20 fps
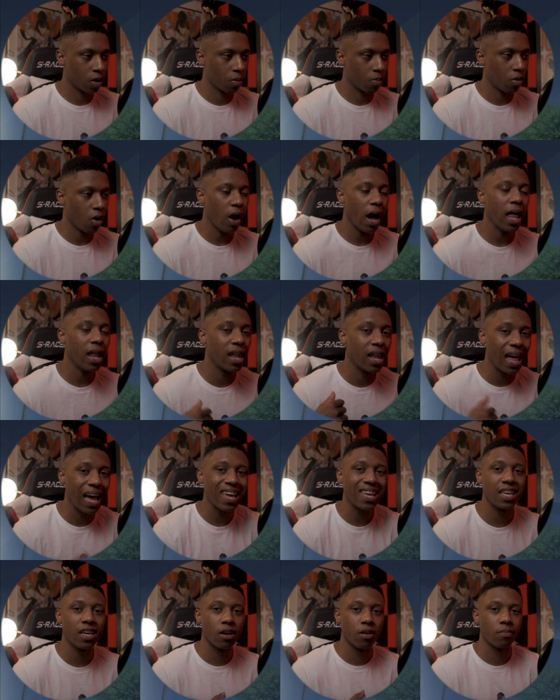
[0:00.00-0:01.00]
Bro, I
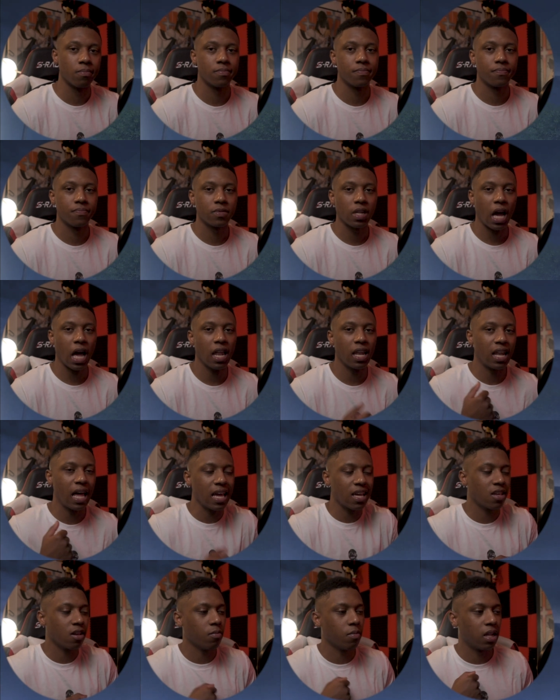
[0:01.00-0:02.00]
like him. I
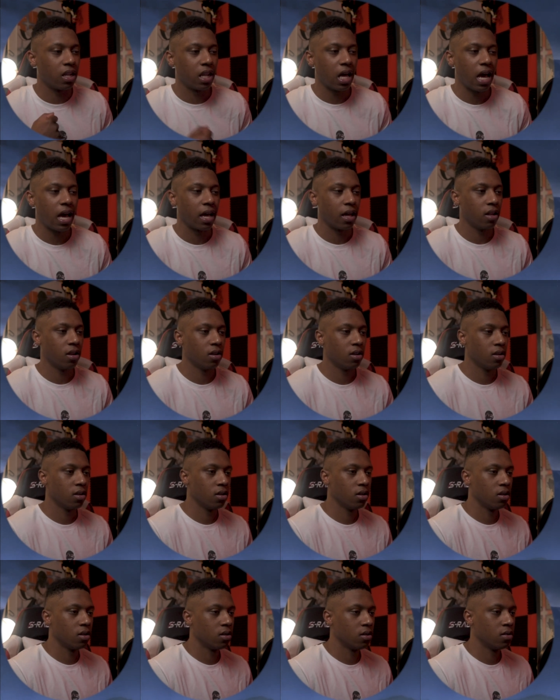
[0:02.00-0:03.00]
like him a lot.
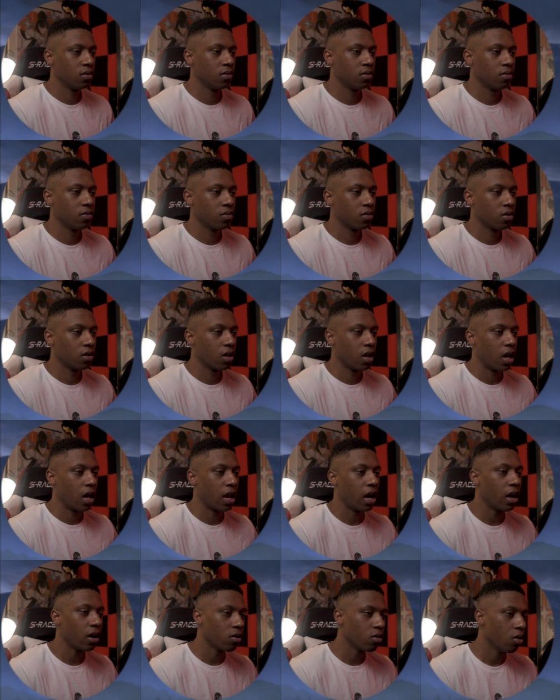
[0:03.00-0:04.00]

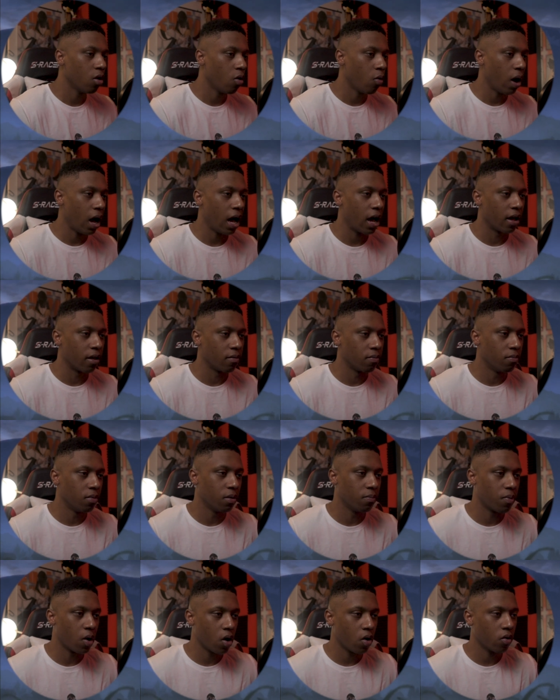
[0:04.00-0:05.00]
And I don't know why,
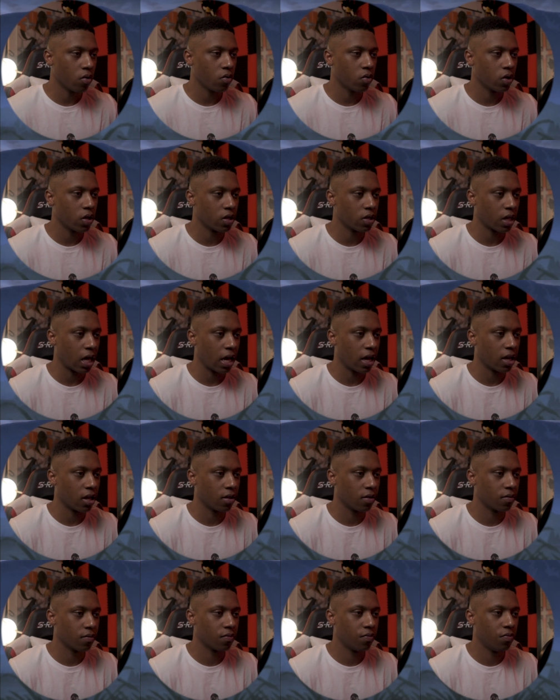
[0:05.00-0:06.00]
but bro is like
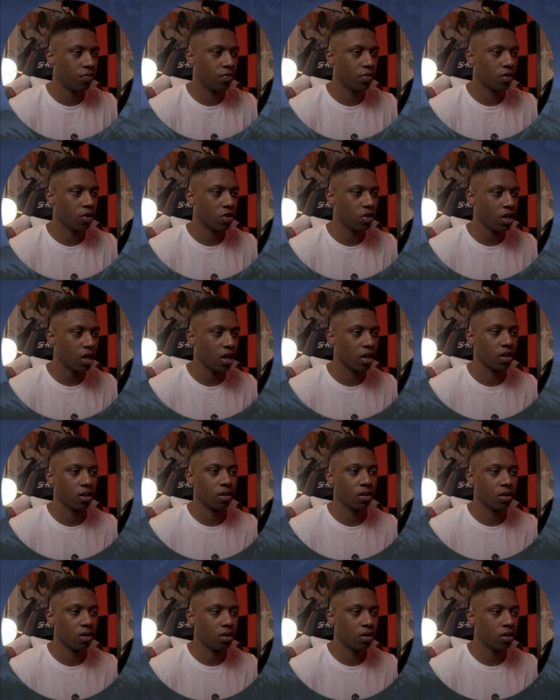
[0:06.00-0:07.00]
the shit.
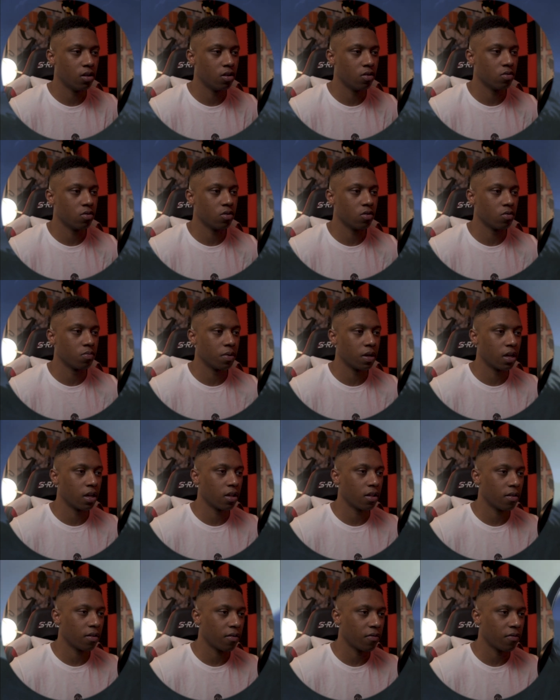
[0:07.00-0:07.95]
Little dude, man.